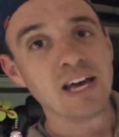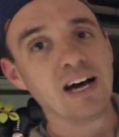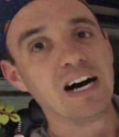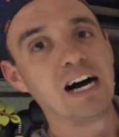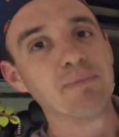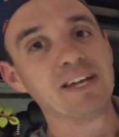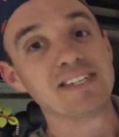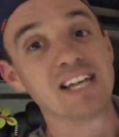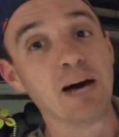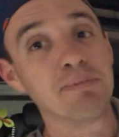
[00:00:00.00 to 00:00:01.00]

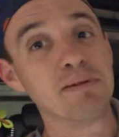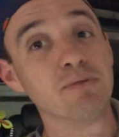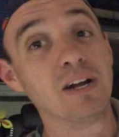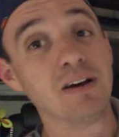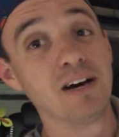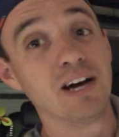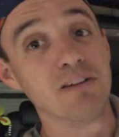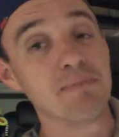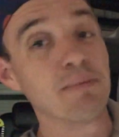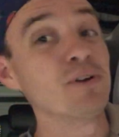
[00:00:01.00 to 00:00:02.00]
That's helping you
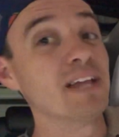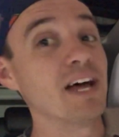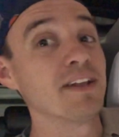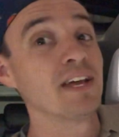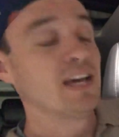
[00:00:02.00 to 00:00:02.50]
remember that